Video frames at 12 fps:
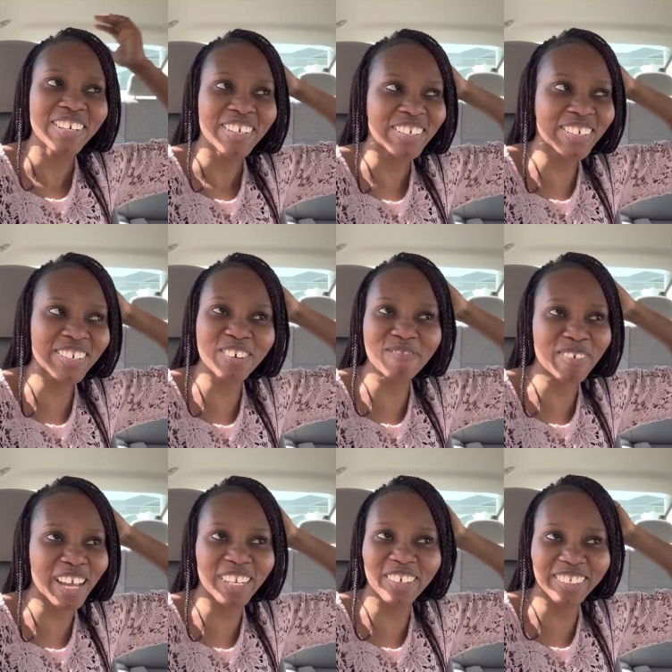Oh
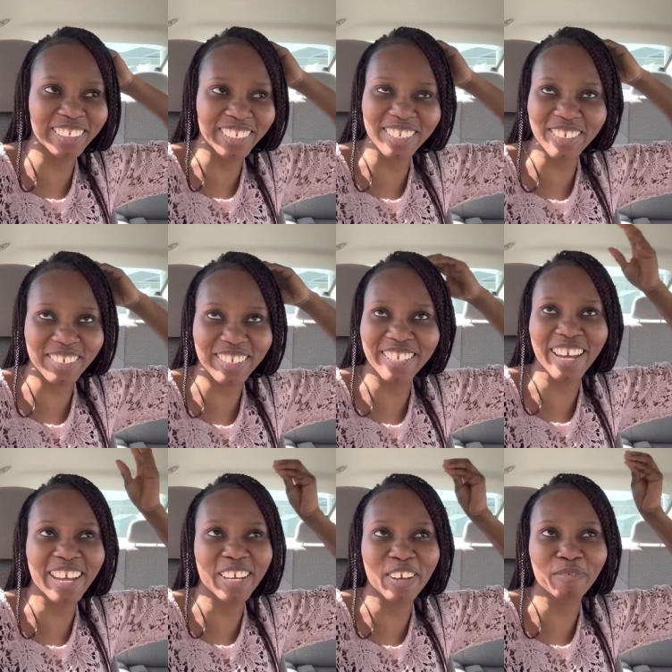my Lord Jesus,
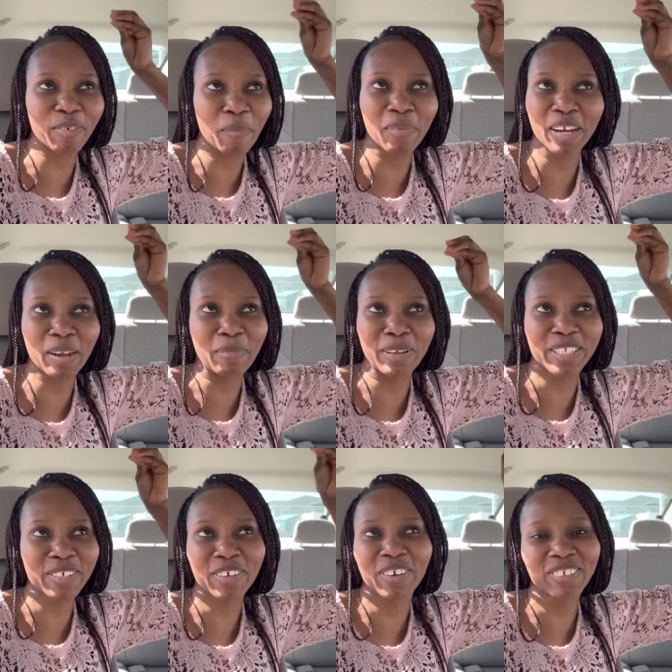thank you for bringing me
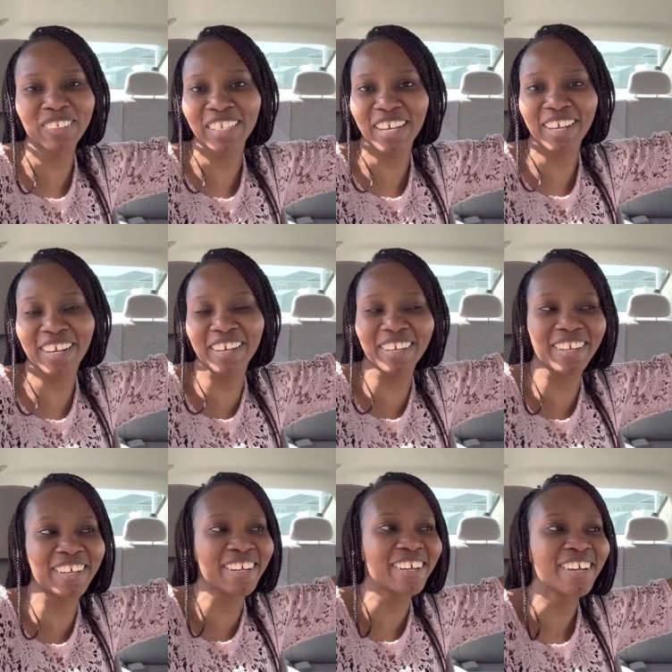to Cold Lake.
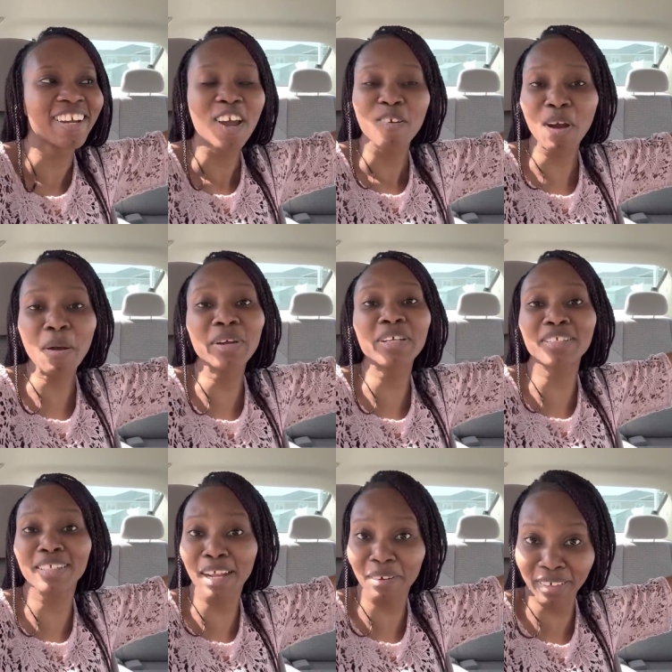Why would you
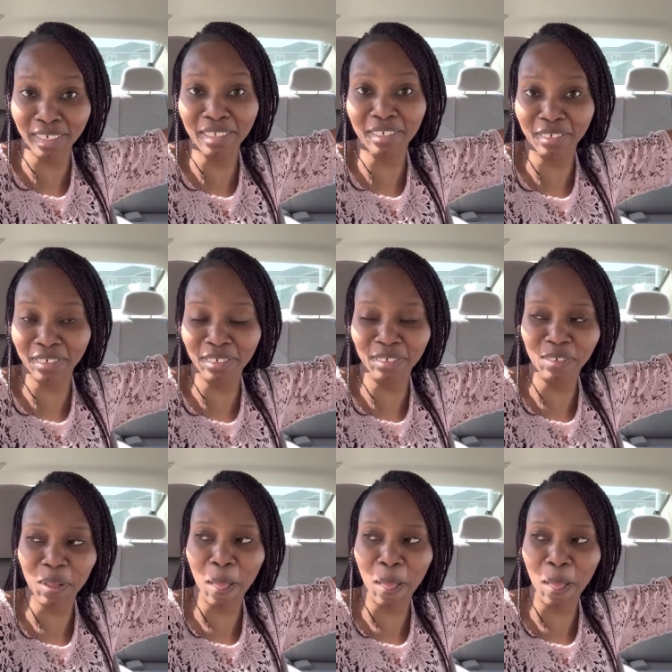see that one in Toronto?